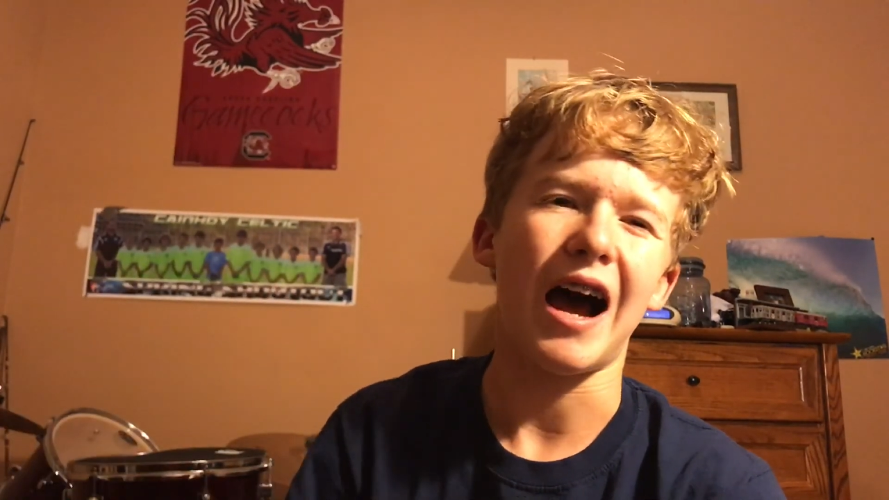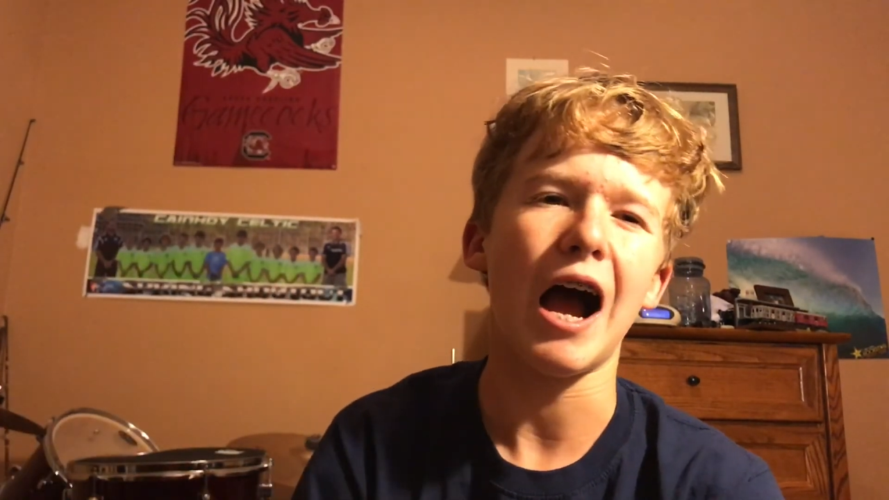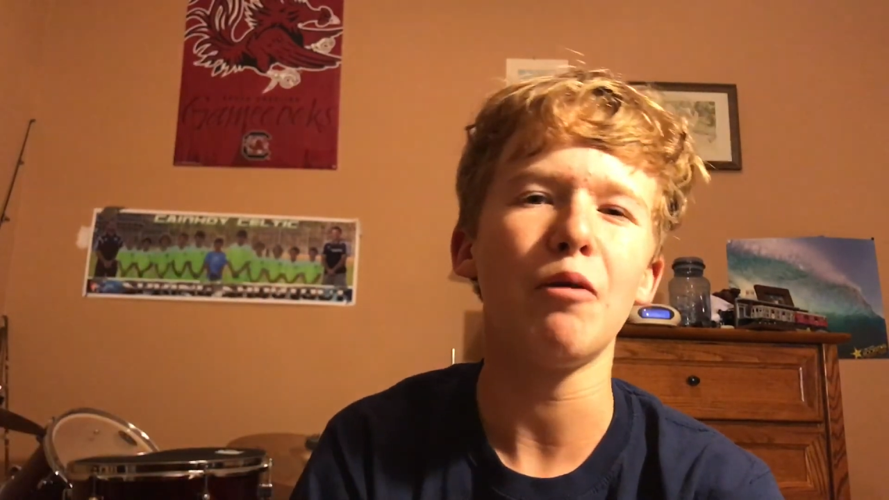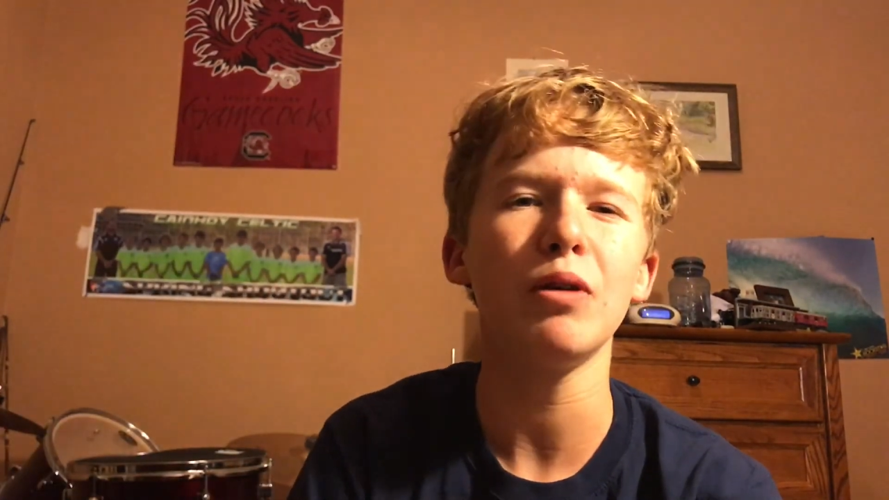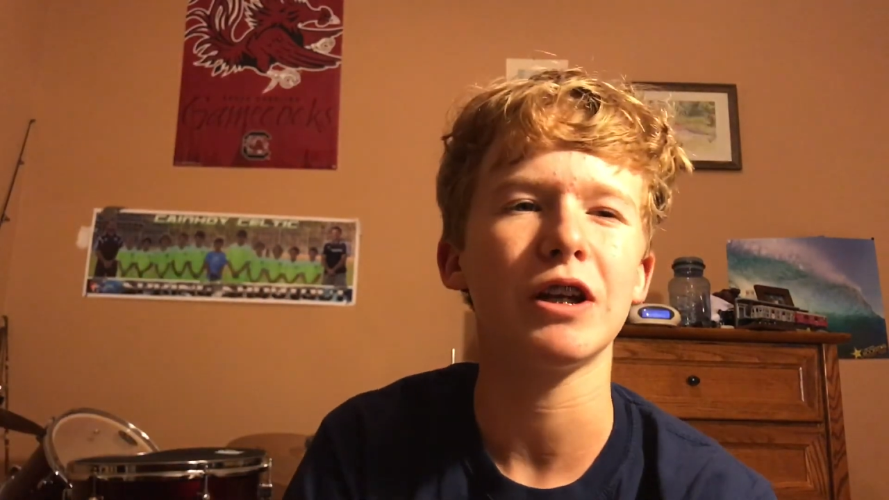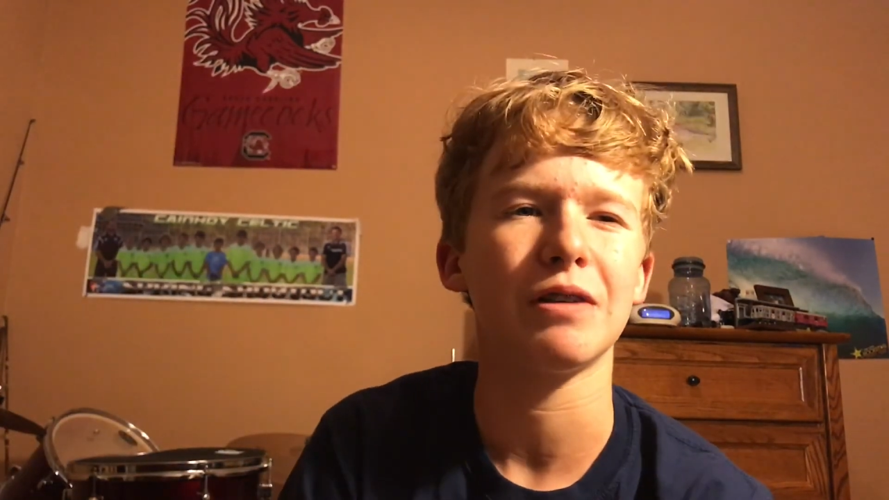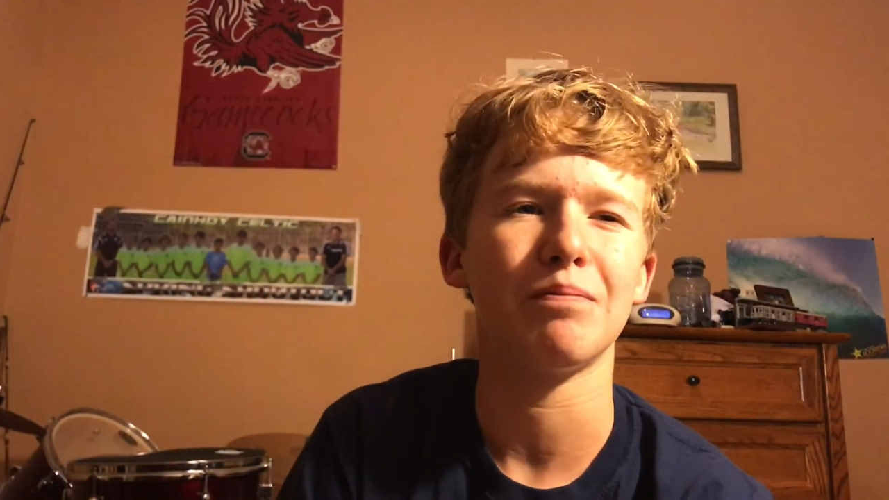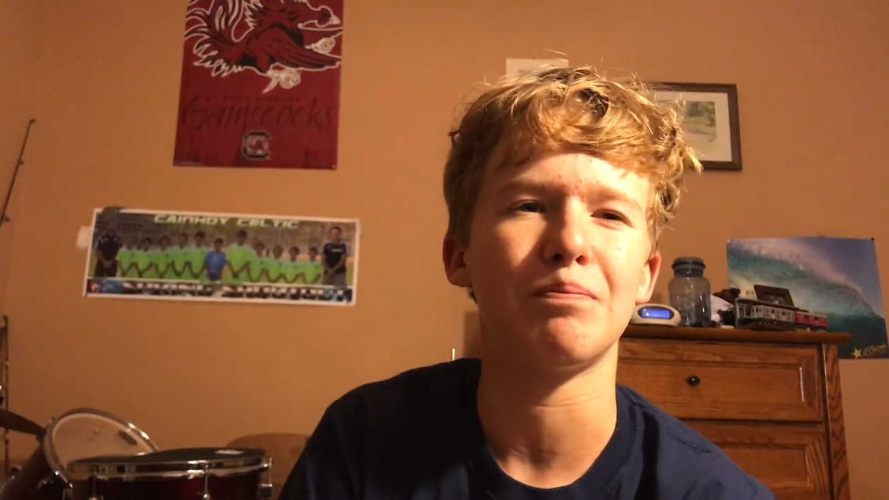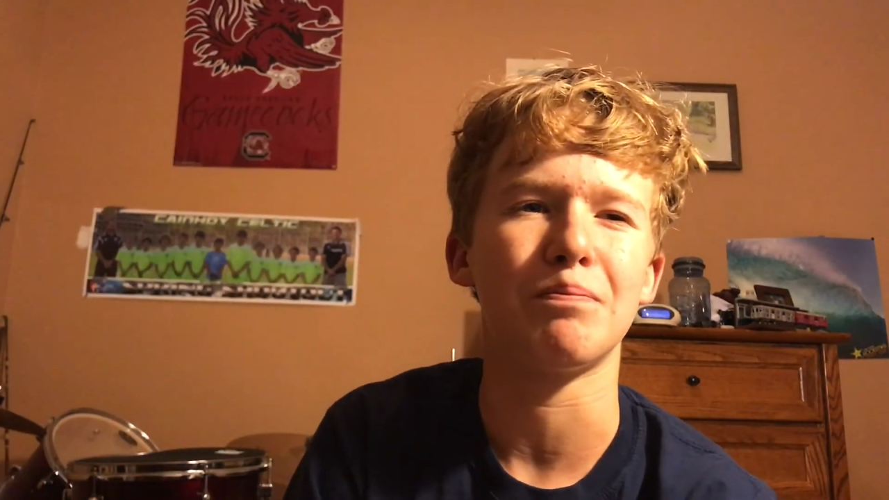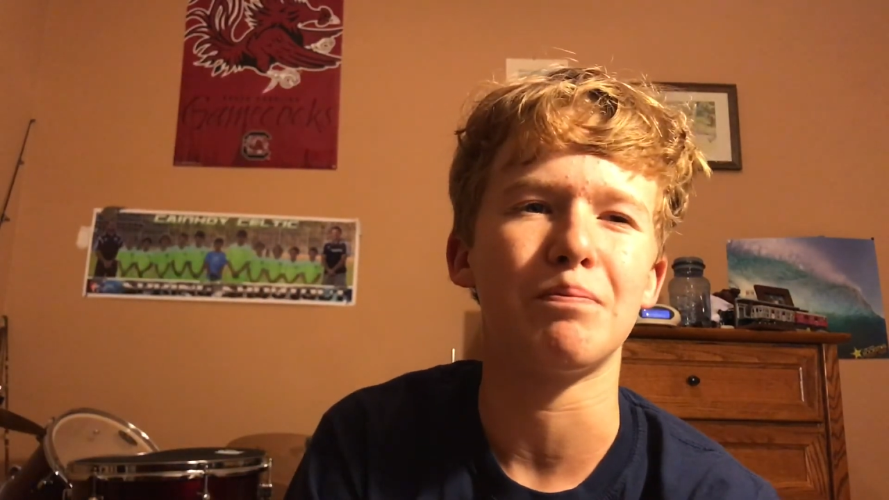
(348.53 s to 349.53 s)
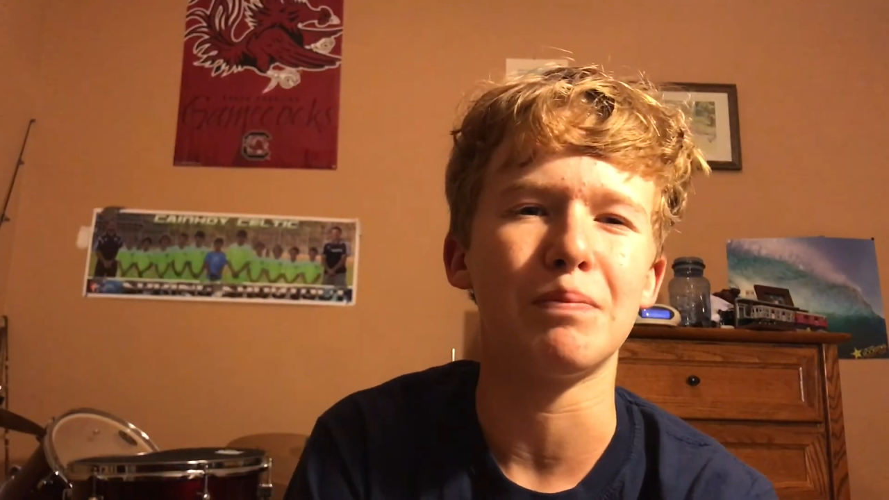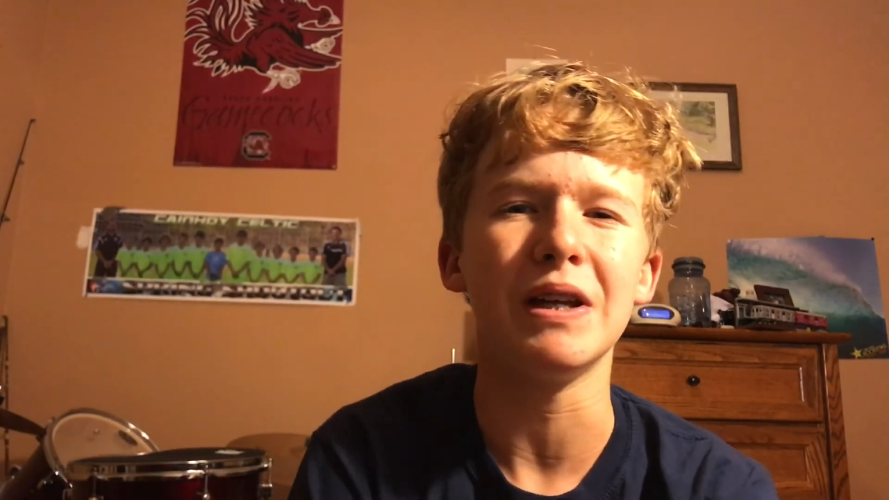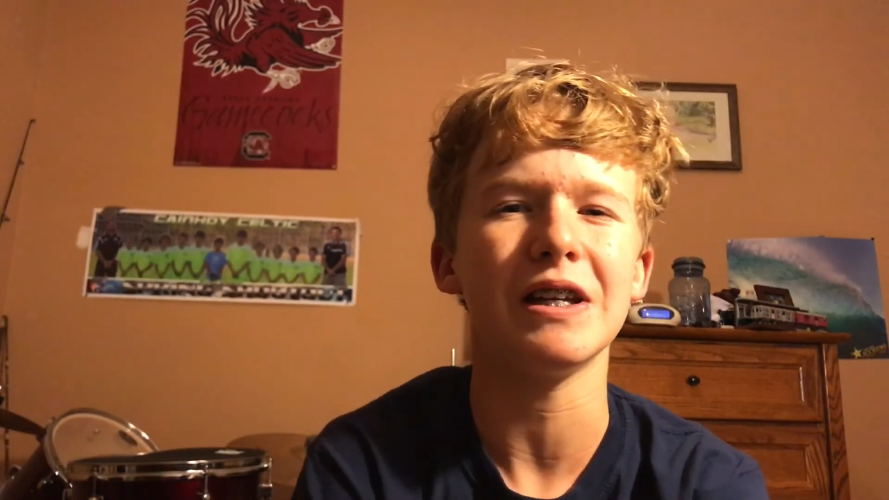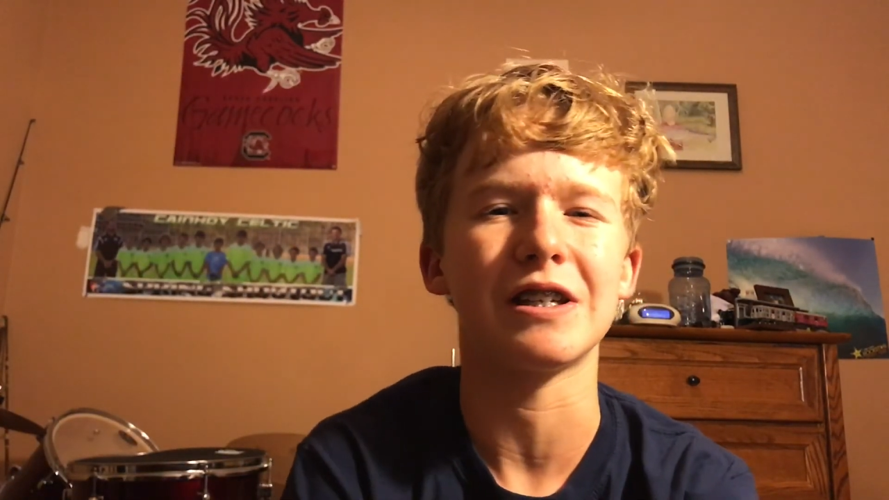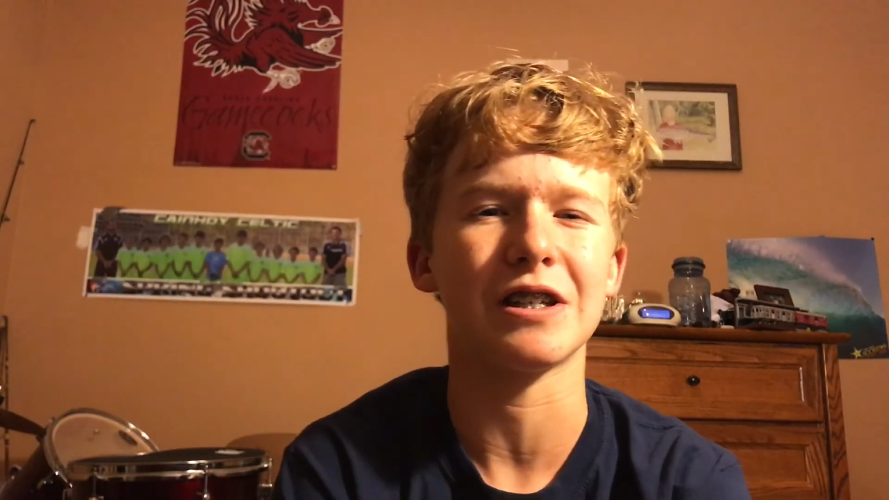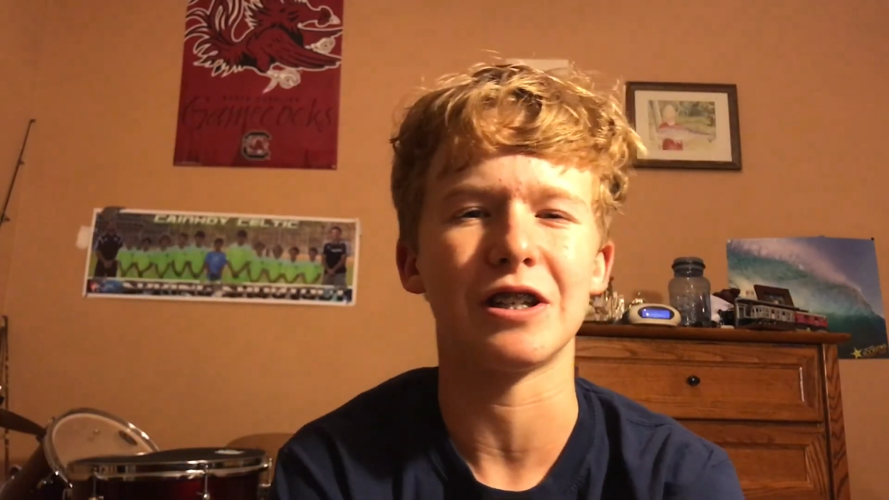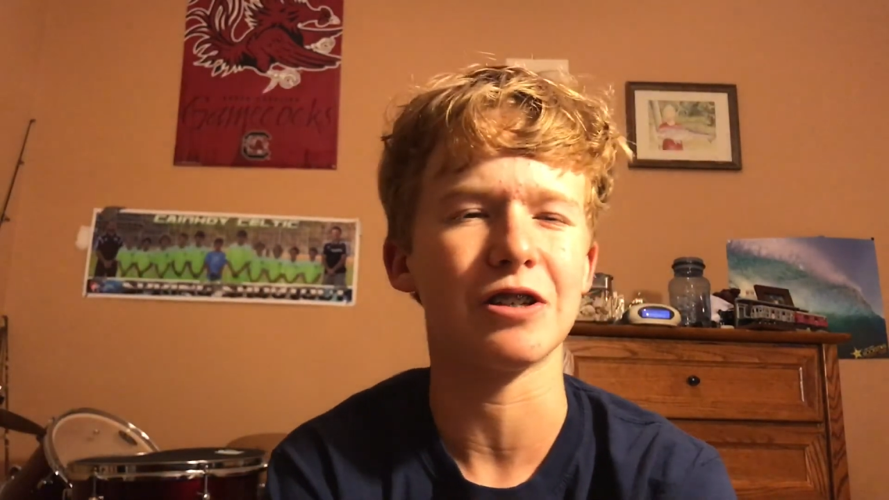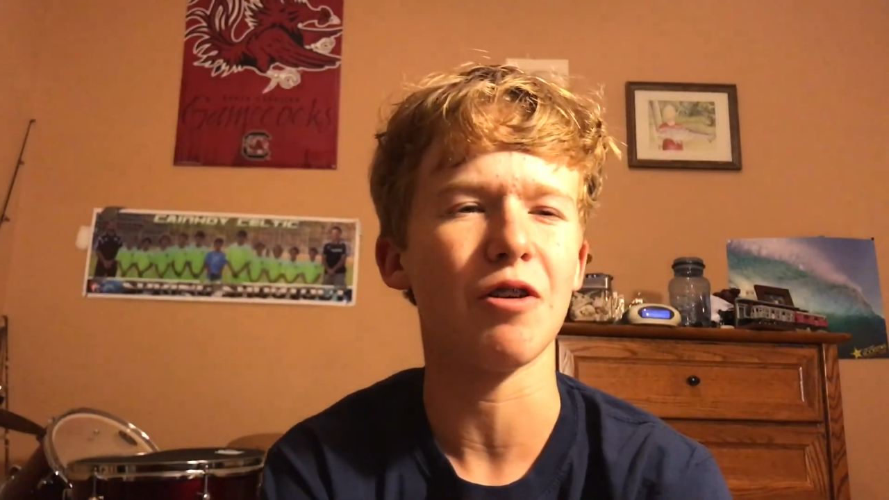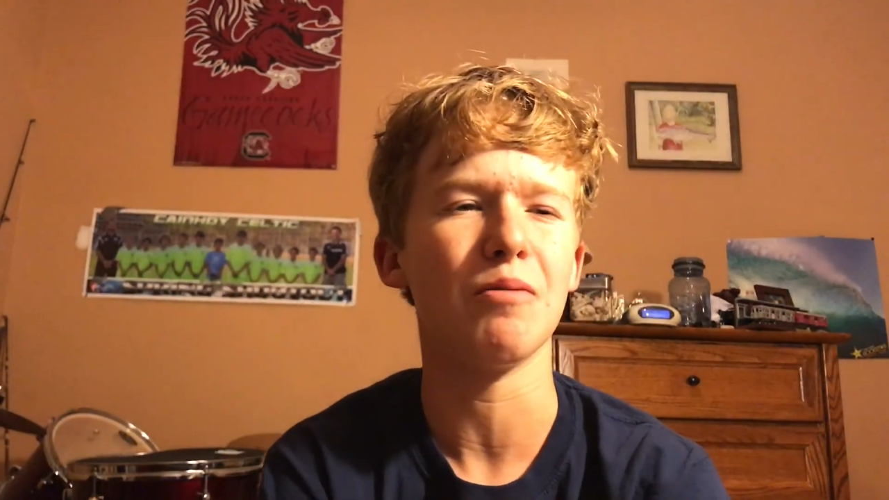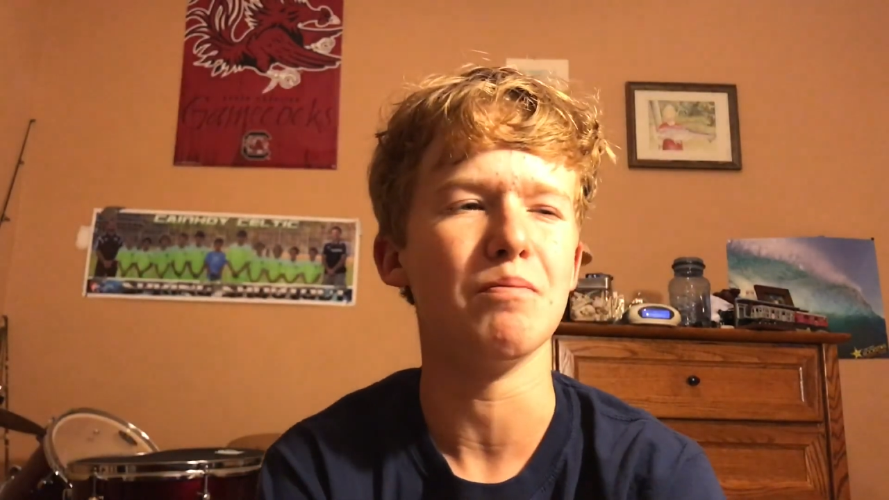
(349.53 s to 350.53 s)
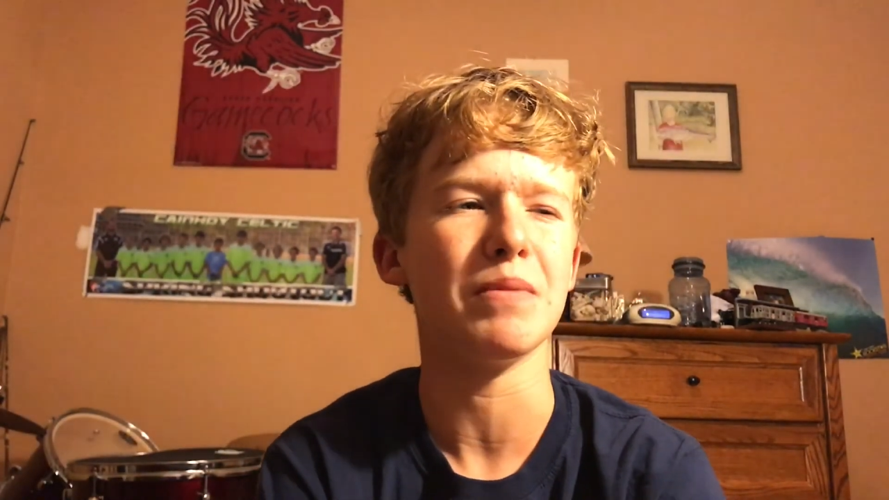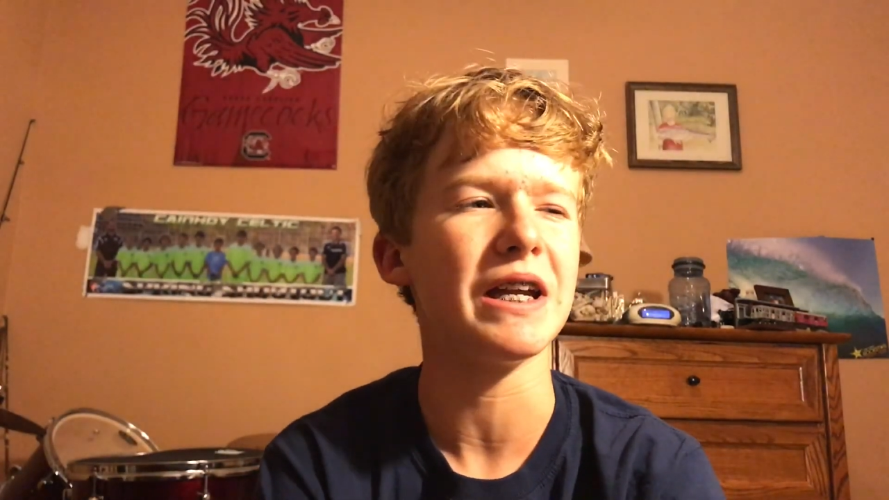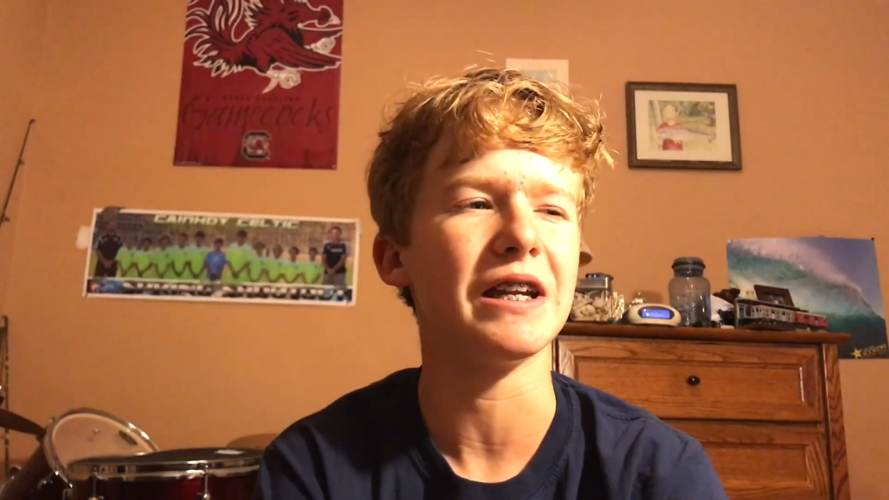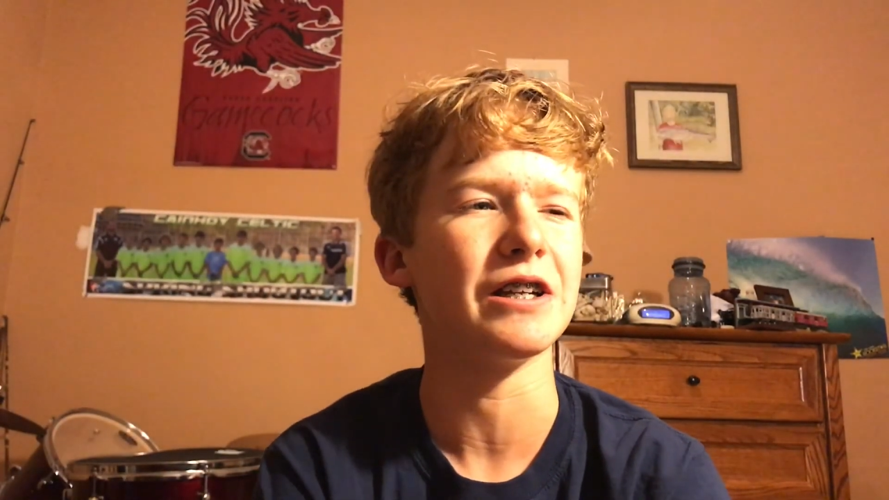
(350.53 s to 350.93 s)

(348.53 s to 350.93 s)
I wouldn't be so mean